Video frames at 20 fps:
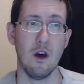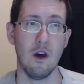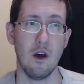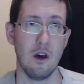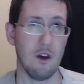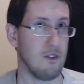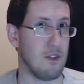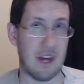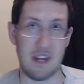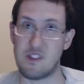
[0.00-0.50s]

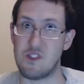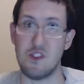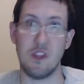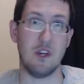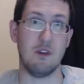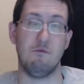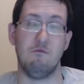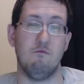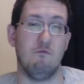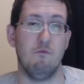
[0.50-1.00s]
That's
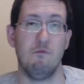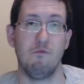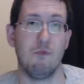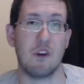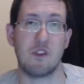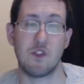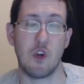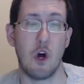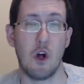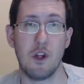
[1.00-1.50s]
it.
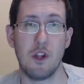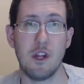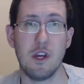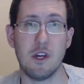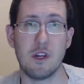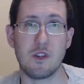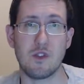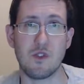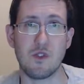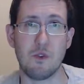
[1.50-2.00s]
That's all it
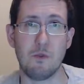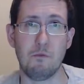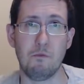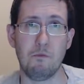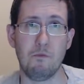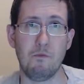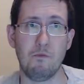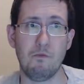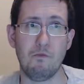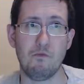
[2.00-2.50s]
is.
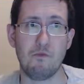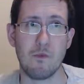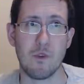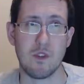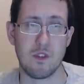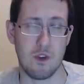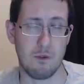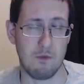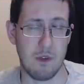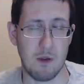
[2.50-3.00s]

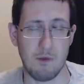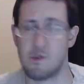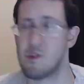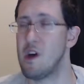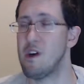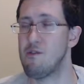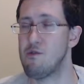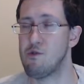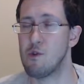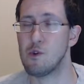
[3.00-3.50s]
Sometimes
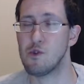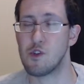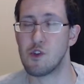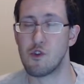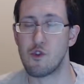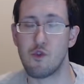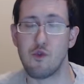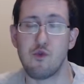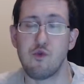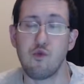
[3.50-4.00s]
life throws
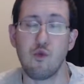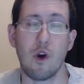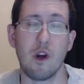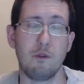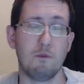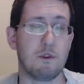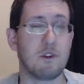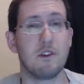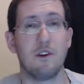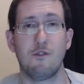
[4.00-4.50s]

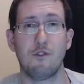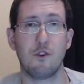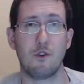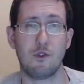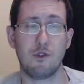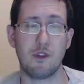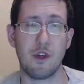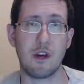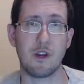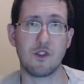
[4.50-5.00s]
incredibly
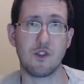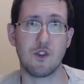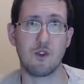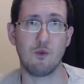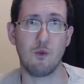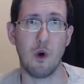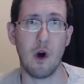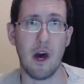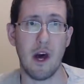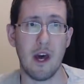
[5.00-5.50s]
difficult things your
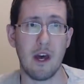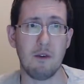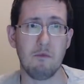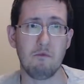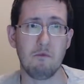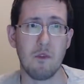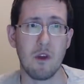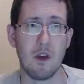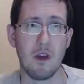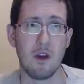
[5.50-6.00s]
way.
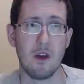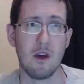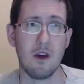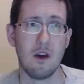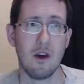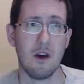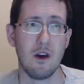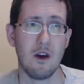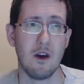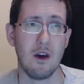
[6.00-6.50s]

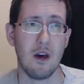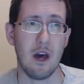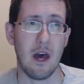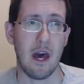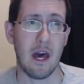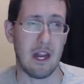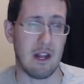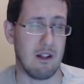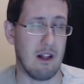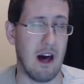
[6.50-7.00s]

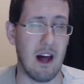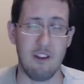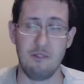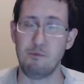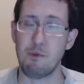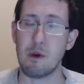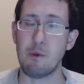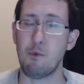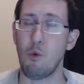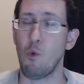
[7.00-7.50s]
And a lot of
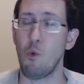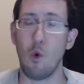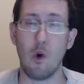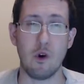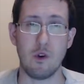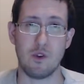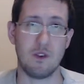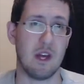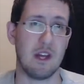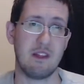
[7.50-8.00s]
people
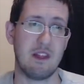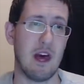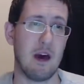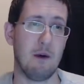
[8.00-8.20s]
will, at that